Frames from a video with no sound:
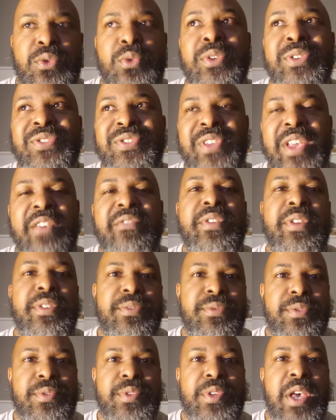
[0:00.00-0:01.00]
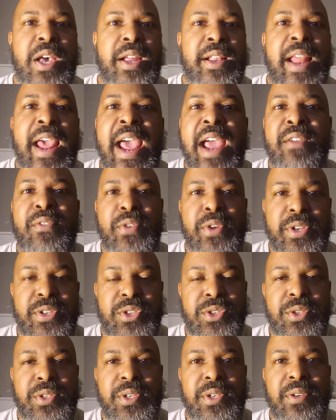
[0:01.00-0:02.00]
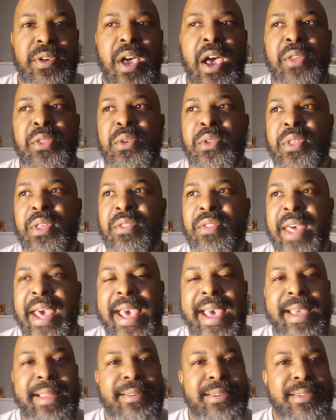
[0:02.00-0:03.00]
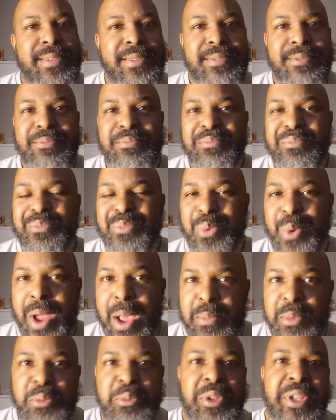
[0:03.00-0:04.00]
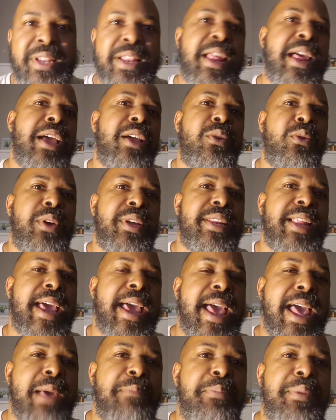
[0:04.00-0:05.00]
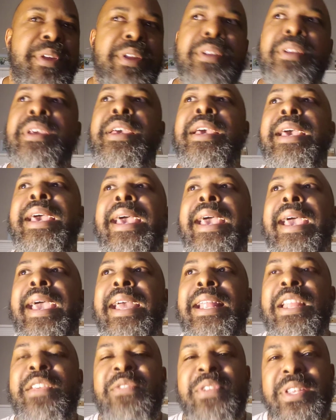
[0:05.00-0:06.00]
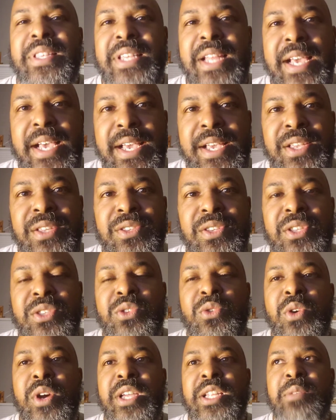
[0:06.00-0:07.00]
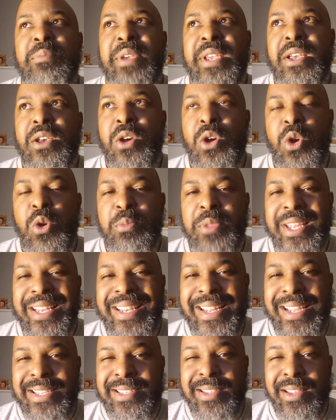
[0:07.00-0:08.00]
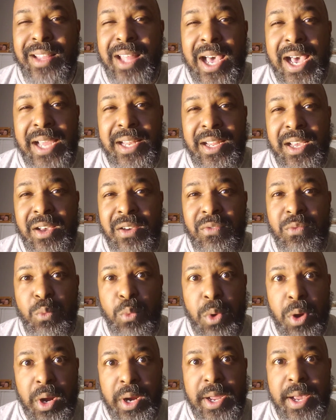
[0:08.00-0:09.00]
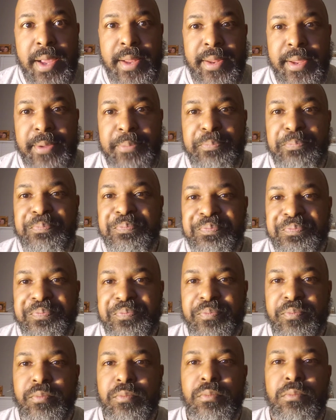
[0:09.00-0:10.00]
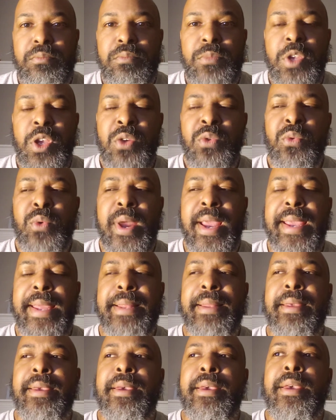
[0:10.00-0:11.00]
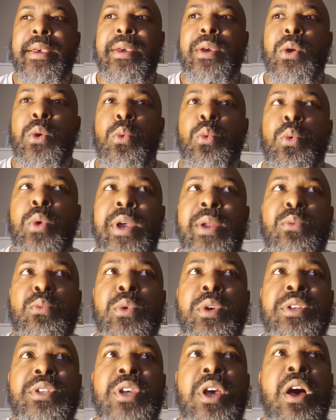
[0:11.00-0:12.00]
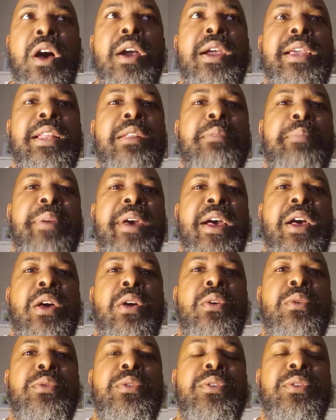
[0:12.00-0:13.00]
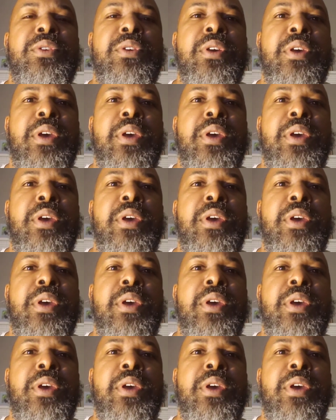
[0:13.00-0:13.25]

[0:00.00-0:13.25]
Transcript: or sevens on average. Other than that, probably not going to happen. And if it does, it's going to be a home that needs a lot of work on it, right? When we're talking about